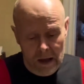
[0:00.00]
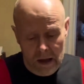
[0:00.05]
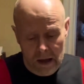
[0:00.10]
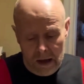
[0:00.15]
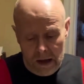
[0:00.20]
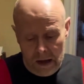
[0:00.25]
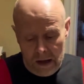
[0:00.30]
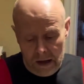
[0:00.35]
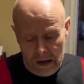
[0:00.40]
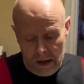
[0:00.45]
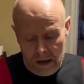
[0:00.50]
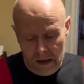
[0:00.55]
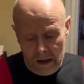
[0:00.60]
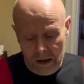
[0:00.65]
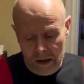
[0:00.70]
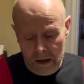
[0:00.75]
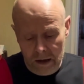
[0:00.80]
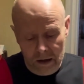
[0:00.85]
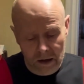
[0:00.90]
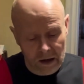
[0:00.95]

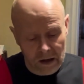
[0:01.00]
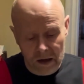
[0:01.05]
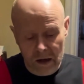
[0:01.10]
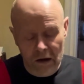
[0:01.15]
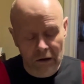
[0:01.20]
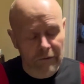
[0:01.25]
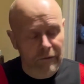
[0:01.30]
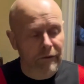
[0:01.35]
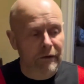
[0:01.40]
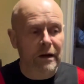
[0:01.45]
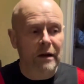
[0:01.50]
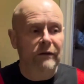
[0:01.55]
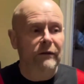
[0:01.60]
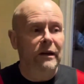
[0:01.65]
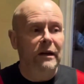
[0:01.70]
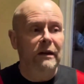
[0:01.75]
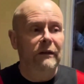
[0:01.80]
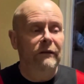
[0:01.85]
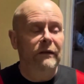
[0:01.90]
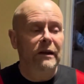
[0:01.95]
I can't think of
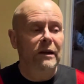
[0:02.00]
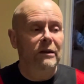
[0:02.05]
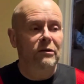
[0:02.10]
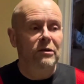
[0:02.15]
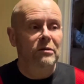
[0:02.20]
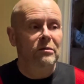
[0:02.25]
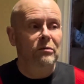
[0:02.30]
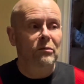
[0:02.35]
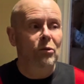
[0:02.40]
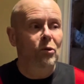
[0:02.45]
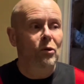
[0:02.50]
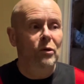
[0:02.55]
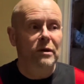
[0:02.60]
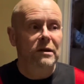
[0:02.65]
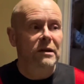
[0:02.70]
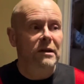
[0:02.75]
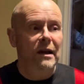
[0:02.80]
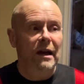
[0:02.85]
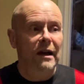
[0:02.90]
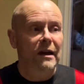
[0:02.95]
anything else more to
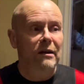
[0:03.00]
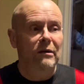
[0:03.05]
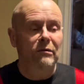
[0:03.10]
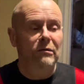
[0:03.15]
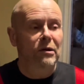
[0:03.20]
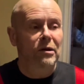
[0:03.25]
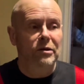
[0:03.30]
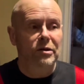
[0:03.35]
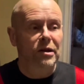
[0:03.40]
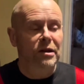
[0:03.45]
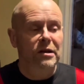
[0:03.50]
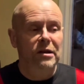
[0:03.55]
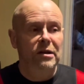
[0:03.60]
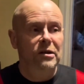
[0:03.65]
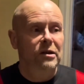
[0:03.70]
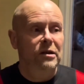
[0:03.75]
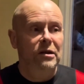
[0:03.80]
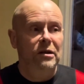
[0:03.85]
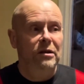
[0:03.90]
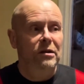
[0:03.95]
say. I'll just
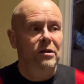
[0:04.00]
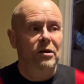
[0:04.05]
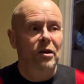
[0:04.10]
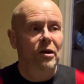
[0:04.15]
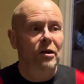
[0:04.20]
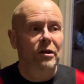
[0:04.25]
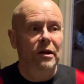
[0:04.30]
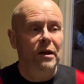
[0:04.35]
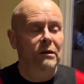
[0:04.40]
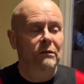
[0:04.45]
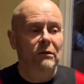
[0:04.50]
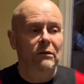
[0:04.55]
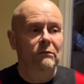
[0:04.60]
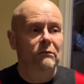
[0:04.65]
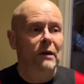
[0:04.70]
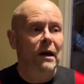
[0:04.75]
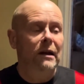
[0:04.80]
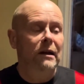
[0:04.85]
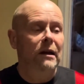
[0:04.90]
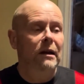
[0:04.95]
turn into a
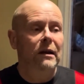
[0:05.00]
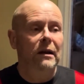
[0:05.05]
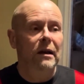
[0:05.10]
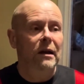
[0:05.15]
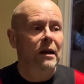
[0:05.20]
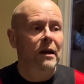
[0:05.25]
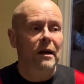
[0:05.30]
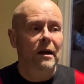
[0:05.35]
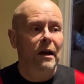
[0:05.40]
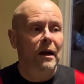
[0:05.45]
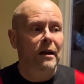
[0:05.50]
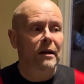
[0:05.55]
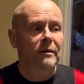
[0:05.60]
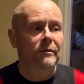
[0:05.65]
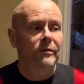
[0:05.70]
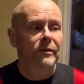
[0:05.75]
ranting git again.